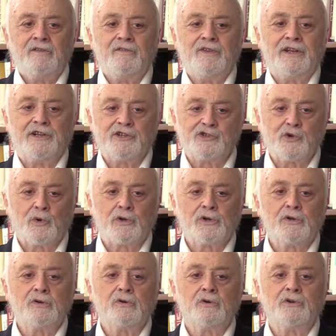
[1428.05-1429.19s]
The
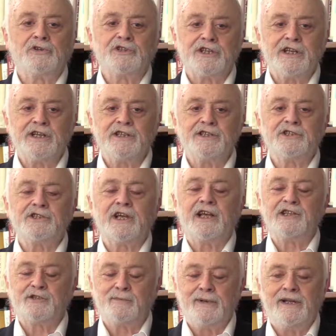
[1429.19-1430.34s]
disorder or disease
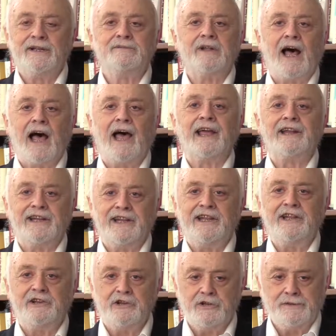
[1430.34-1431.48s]
has been
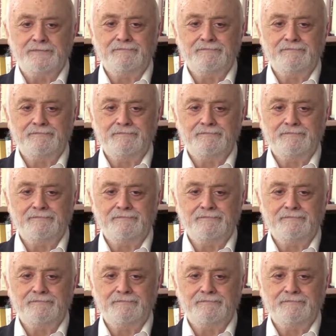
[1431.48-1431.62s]
ID'd.